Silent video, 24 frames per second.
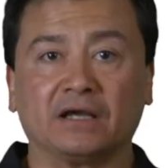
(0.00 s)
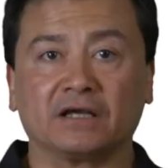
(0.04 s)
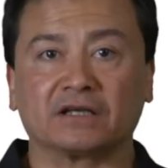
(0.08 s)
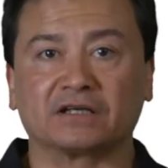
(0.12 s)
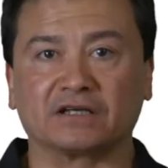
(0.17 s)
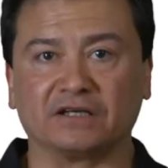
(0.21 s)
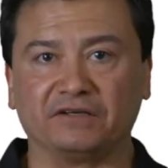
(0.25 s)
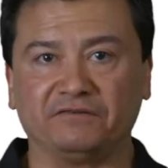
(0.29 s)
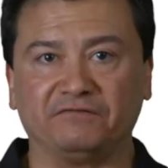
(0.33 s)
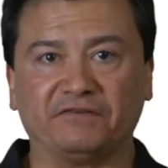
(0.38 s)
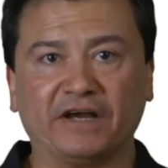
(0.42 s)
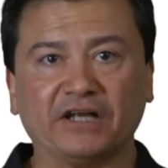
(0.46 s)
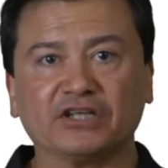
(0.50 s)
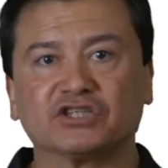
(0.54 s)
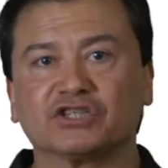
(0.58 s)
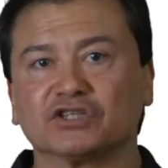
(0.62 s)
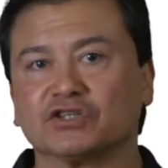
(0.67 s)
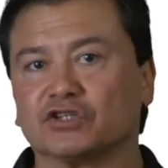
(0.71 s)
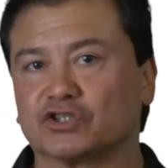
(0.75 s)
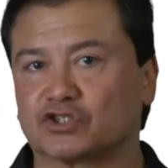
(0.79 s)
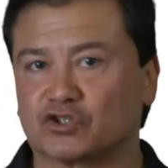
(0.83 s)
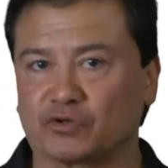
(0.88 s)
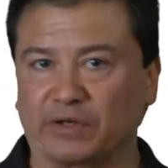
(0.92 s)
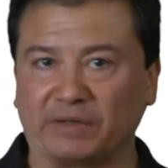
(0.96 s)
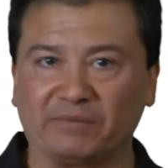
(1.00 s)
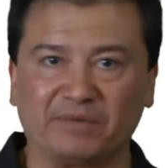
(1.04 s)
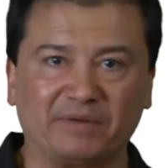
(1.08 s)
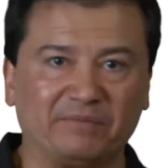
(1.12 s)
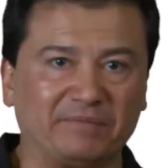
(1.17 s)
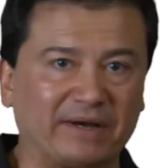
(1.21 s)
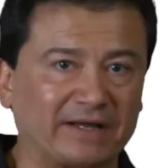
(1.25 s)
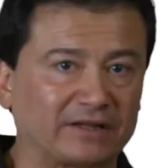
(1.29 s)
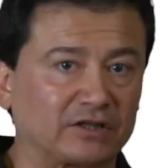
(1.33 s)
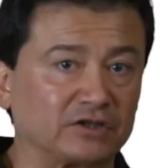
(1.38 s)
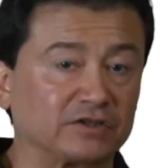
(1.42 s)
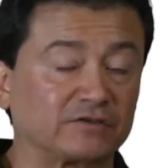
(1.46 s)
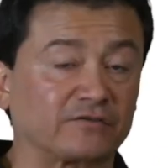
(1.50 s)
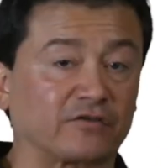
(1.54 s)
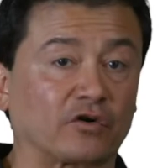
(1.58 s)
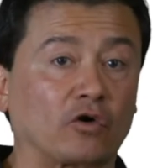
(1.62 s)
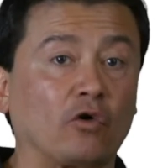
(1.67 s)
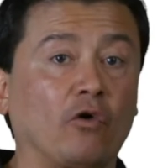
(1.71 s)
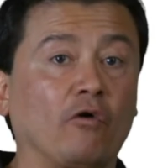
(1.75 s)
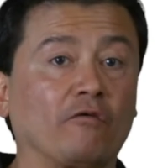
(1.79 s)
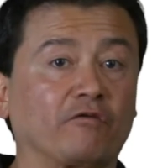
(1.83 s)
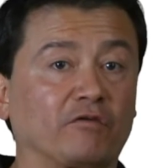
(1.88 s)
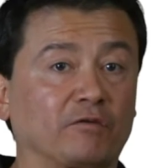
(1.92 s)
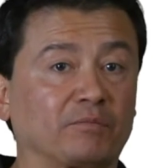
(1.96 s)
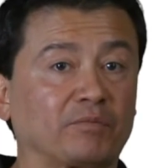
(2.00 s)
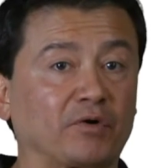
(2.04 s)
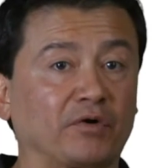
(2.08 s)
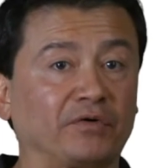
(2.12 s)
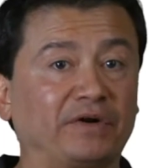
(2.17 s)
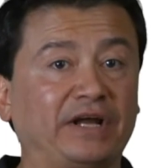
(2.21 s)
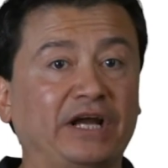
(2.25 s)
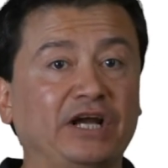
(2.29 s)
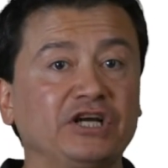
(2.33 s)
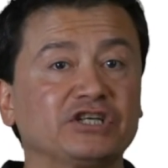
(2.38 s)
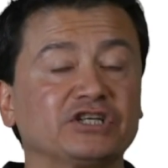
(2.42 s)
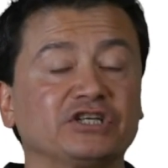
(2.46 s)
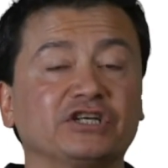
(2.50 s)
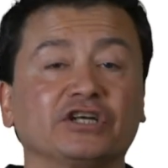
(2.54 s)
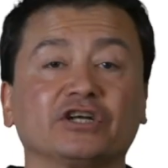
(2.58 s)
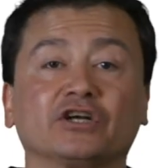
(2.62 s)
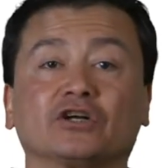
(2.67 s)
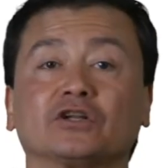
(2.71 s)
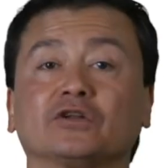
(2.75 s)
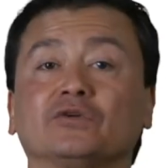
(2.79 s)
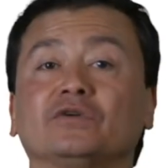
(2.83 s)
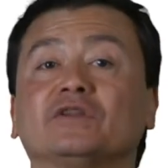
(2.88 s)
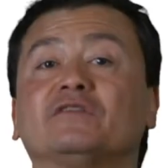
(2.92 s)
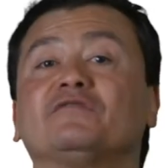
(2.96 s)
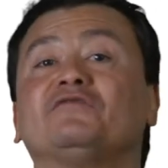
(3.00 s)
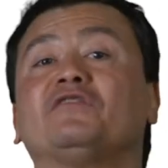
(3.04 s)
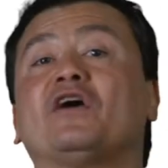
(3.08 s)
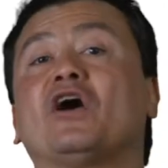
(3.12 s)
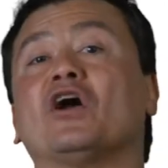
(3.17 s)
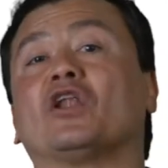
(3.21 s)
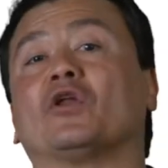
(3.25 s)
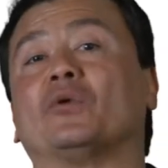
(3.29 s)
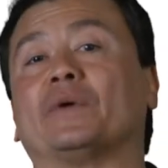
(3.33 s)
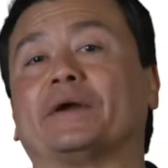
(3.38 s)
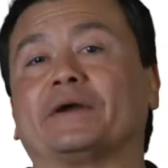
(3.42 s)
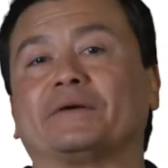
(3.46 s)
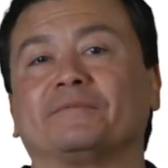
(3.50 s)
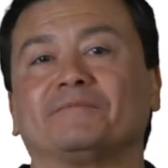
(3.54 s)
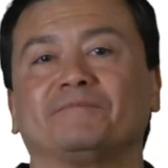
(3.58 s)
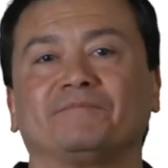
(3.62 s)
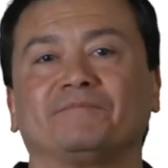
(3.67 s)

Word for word: Conventional treatment methods for overpronation include the following